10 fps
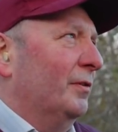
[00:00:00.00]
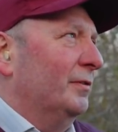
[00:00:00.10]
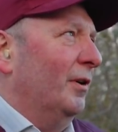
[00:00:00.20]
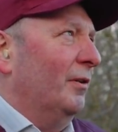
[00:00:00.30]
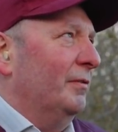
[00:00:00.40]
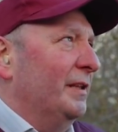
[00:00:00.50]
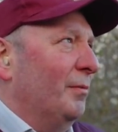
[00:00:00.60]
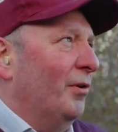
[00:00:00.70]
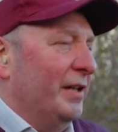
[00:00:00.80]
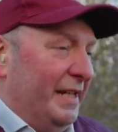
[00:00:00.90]
Not only
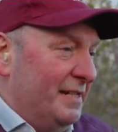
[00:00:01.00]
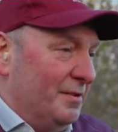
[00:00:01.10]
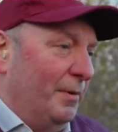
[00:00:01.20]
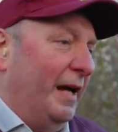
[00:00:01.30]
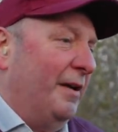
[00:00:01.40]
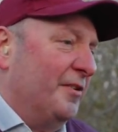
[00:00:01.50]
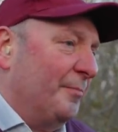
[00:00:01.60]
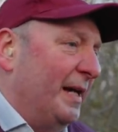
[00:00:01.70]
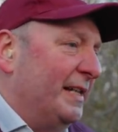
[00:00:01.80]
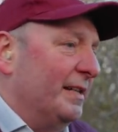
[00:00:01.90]
what it is, how you've
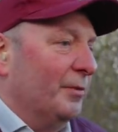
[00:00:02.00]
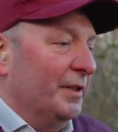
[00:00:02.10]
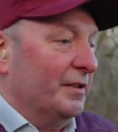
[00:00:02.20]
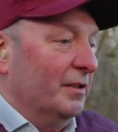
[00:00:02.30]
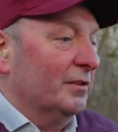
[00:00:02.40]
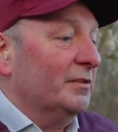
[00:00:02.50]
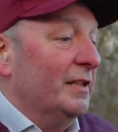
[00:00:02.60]
made it, what it does,